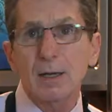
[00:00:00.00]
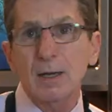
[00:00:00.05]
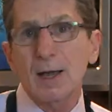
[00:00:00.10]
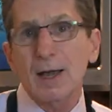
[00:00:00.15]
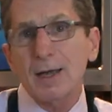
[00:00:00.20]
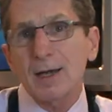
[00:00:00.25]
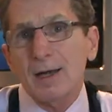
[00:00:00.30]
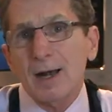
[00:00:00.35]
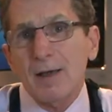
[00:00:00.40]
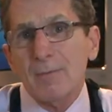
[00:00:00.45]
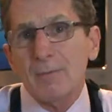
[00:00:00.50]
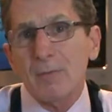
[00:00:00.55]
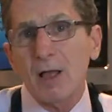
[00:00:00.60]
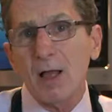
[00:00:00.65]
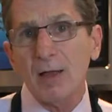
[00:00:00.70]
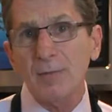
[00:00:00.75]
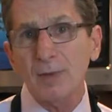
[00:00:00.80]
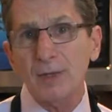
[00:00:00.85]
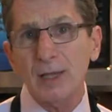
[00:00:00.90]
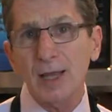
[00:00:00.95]
I didn't have
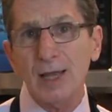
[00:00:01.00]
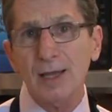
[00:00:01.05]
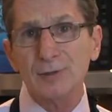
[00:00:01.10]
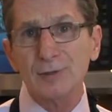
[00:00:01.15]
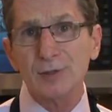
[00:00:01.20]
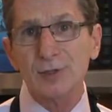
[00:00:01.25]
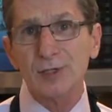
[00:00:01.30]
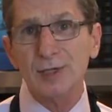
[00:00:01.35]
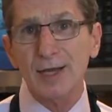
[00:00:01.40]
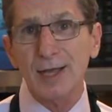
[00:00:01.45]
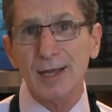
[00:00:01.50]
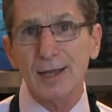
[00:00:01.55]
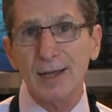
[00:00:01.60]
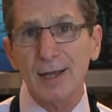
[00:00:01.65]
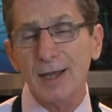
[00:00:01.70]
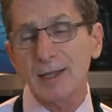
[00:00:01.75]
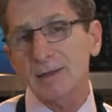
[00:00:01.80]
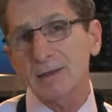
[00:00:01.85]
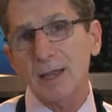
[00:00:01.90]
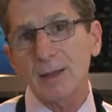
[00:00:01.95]
lime in the house today. I
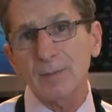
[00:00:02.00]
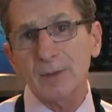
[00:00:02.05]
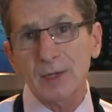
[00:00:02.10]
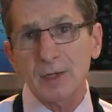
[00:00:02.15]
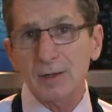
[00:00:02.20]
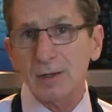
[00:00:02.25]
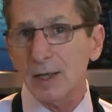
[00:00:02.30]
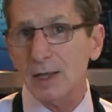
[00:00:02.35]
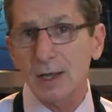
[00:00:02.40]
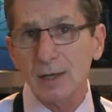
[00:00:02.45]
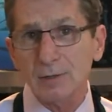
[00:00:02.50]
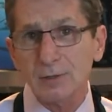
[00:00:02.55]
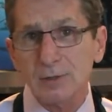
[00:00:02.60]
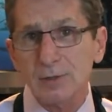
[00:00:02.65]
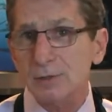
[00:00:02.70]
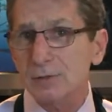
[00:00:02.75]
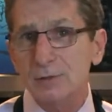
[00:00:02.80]
had lemon in the house,